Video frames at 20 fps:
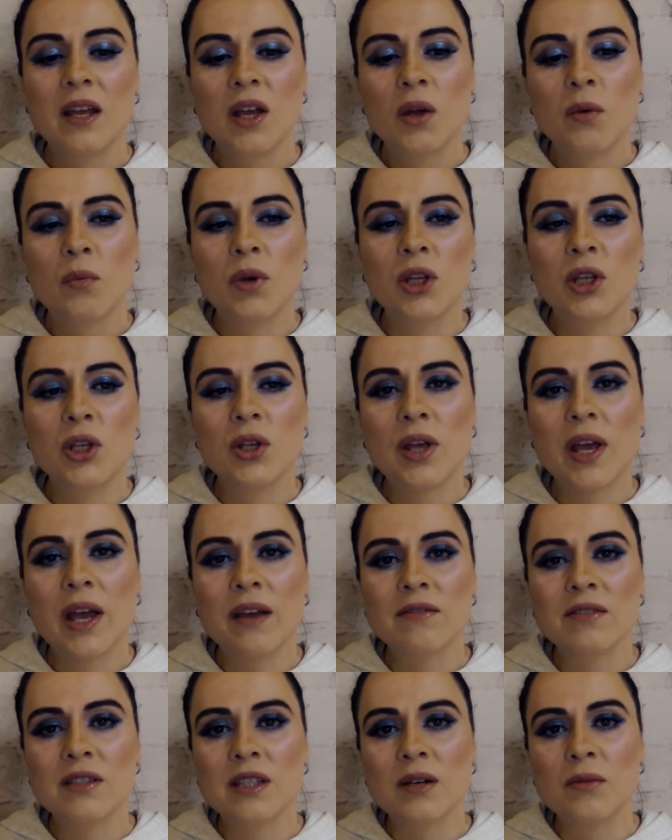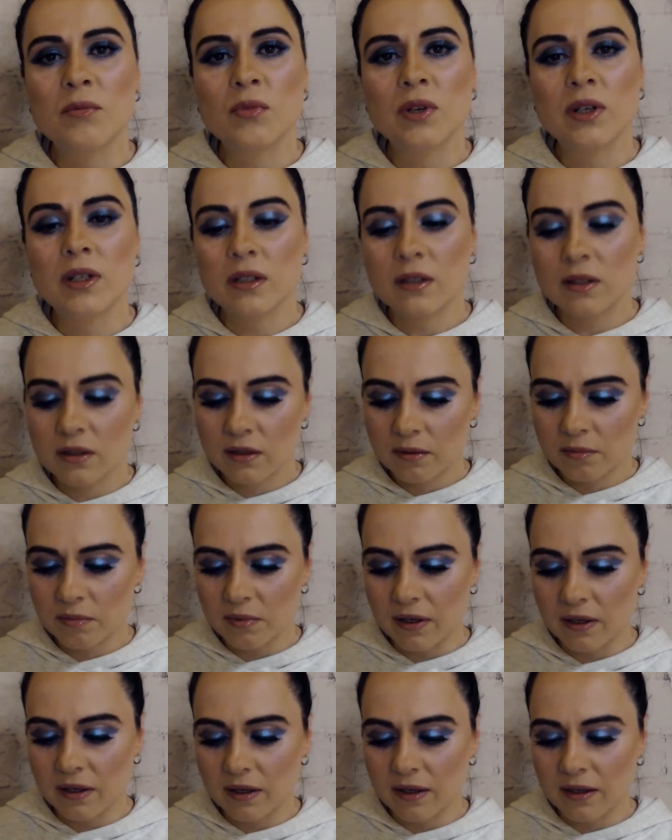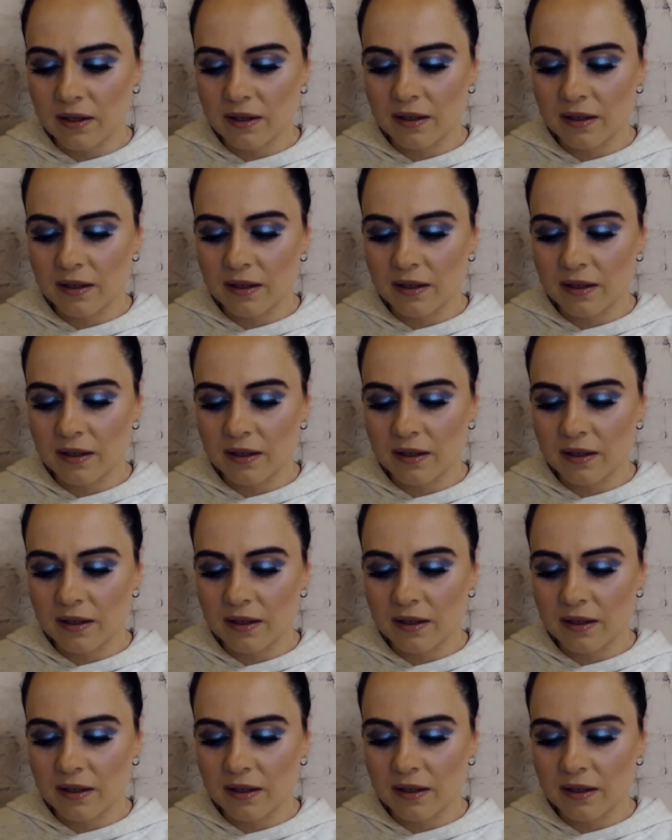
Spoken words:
when you have someone, but